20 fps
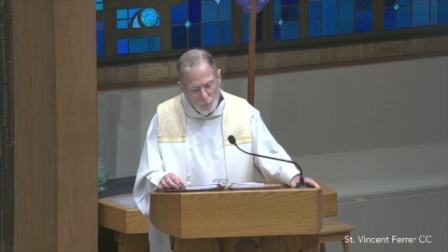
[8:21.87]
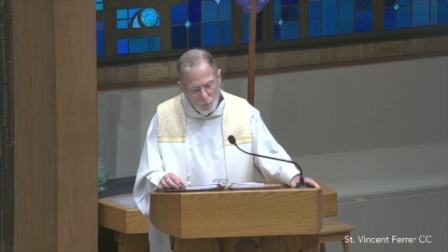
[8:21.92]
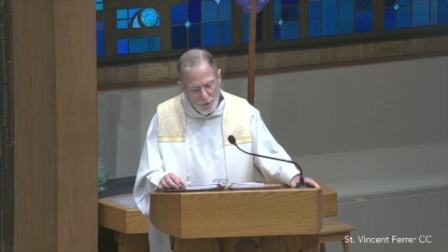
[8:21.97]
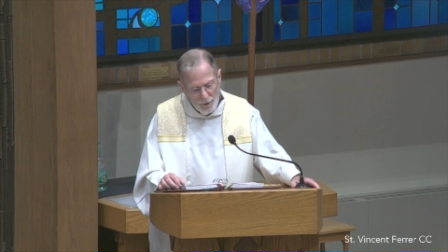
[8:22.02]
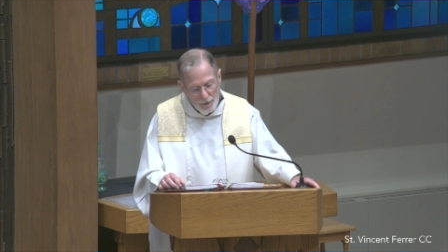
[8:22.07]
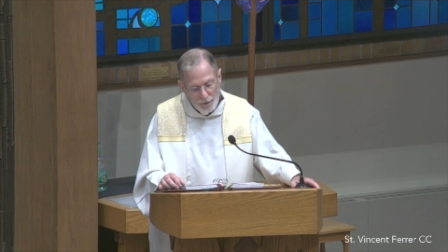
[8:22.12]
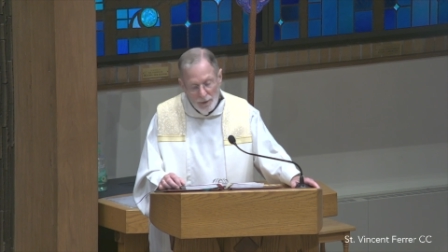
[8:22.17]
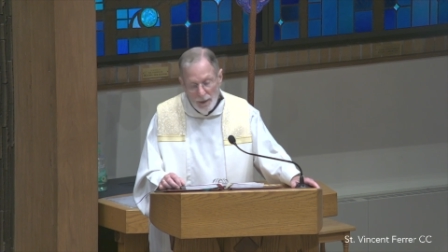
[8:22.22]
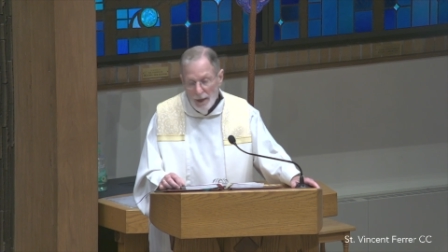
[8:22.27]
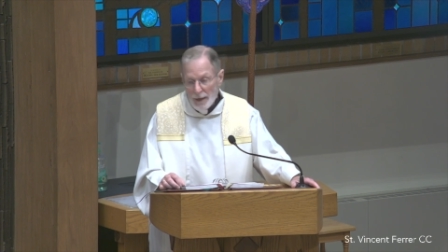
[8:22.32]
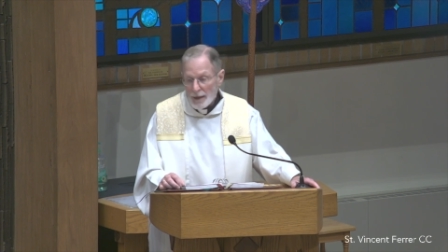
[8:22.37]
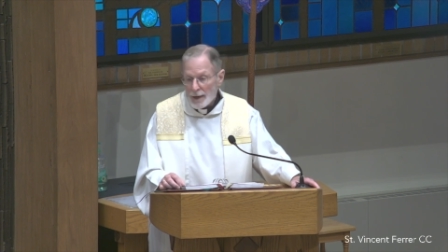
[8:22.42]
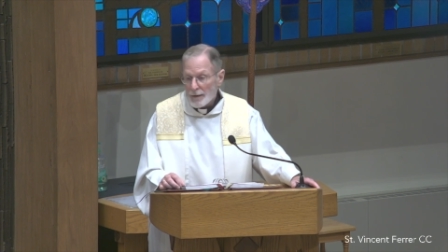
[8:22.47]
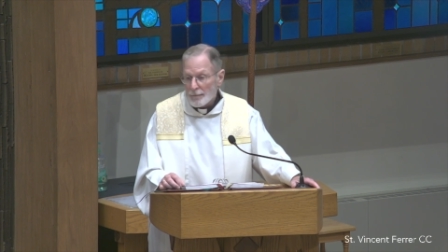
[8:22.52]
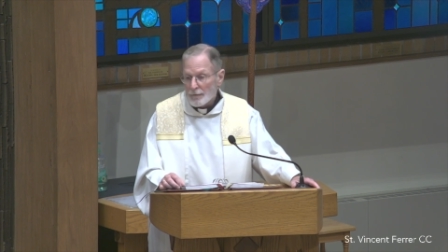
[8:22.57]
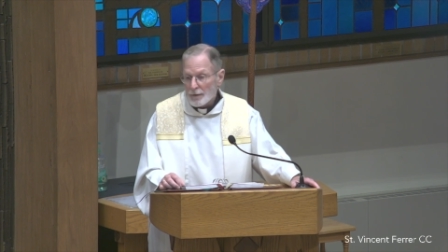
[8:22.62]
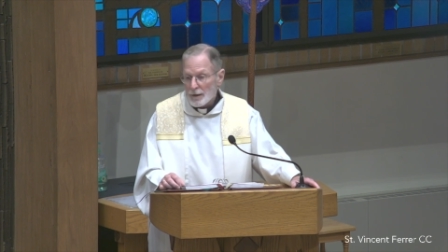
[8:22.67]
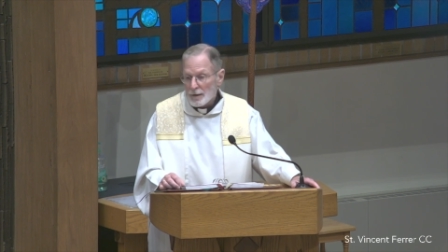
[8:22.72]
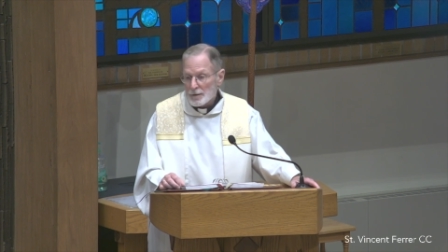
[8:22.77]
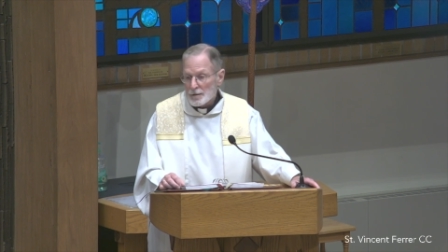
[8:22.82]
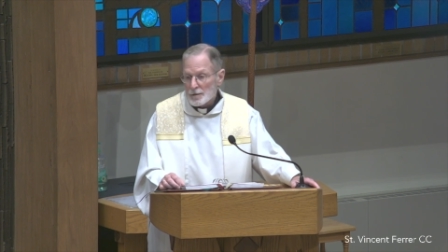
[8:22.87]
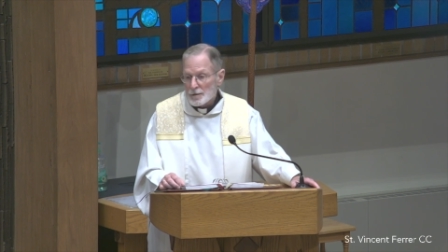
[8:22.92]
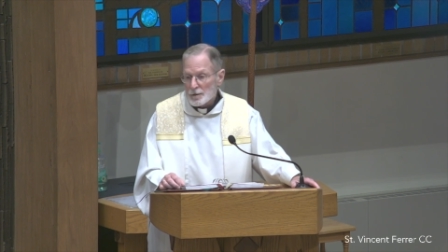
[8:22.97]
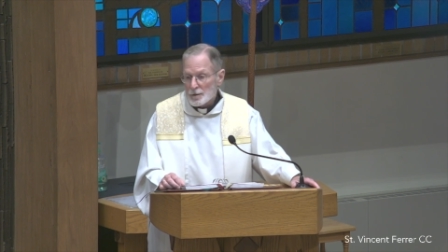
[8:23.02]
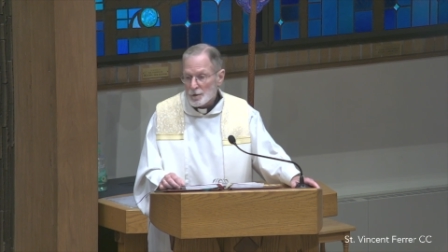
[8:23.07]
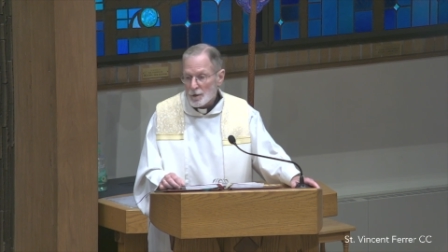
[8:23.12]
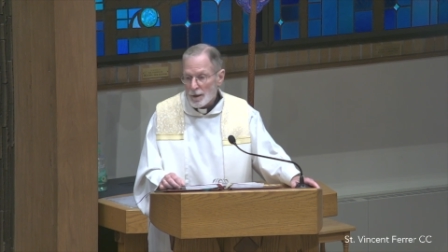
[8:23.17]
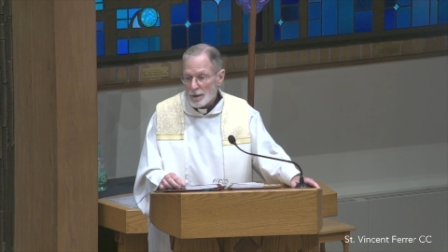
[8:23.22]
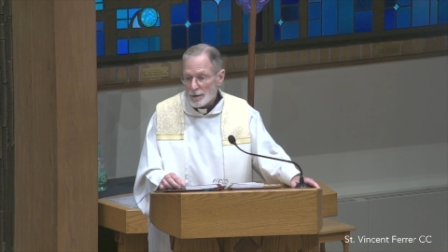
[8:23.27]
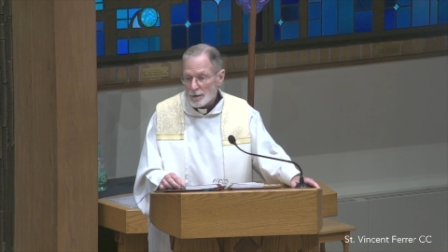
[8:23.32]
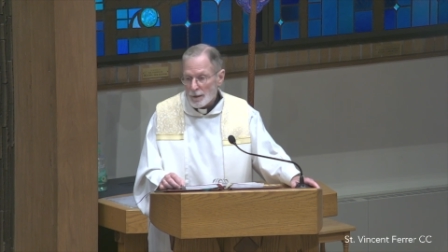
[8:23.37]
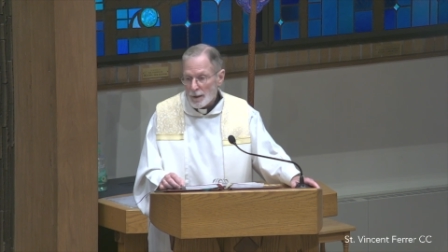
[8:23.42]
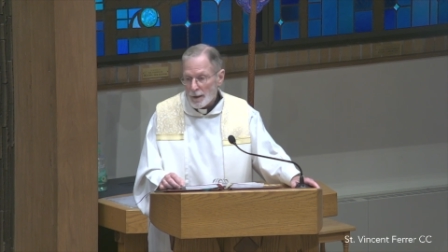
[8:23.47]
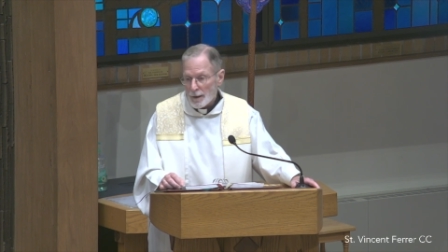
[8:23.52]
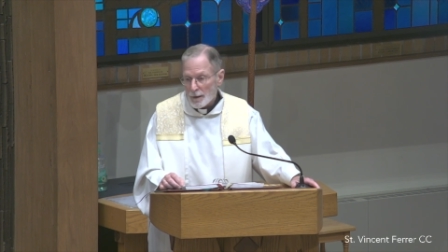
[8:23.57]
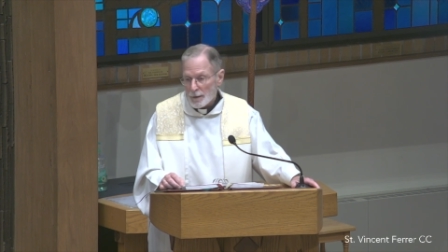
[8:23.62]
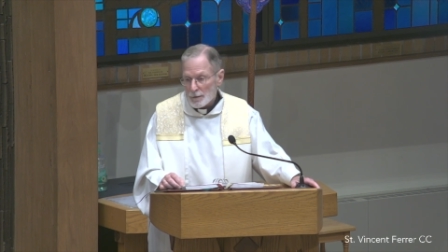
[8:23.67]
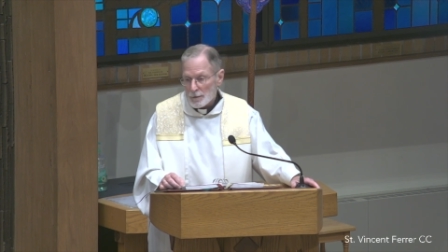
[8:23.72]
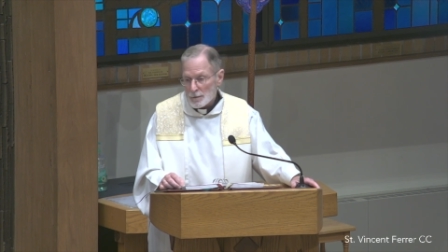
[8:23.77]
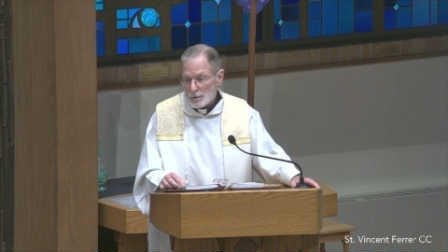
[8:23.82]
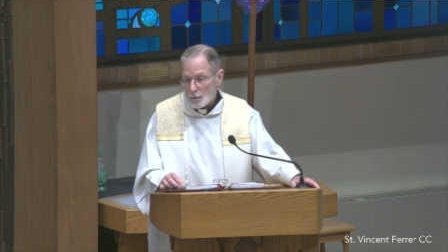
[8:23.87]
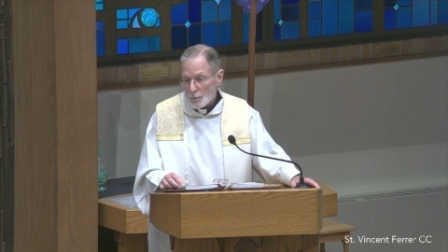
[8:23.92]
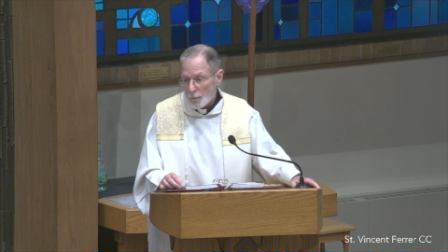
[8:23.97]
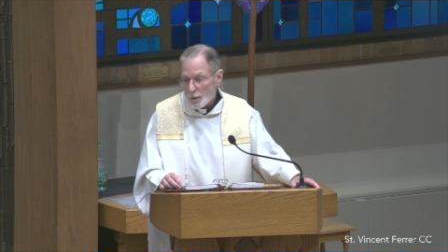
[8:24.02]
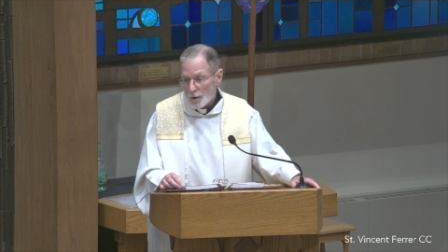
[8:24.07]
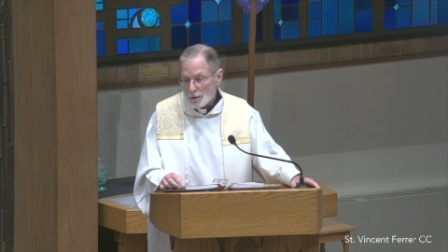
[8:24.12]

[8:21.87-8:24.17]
what did God have against the Gentiles?